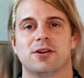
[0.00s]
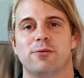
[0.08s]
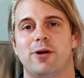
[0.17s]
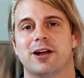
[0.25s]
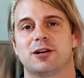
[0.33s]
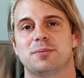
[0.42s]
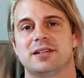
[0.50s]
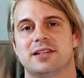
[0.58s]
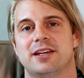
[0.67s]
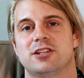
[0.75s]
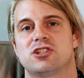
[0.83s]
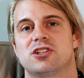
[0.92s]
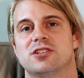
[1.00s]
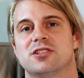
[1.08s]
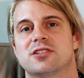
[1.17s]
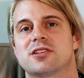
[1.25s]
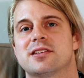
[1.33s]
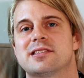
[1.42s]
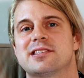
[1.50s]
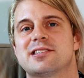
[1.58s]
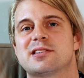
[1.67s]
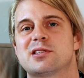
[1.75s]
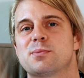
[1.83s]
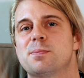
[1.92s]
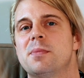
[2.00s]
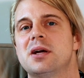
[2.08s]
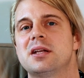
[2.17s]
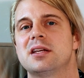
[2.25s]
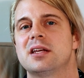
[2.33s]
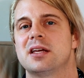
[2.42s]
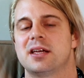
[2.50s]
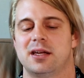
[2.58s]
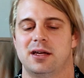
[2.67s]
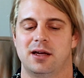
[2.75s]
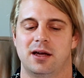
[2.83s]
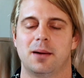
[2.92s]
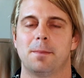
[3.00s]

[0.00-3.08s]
recommendations, because it's money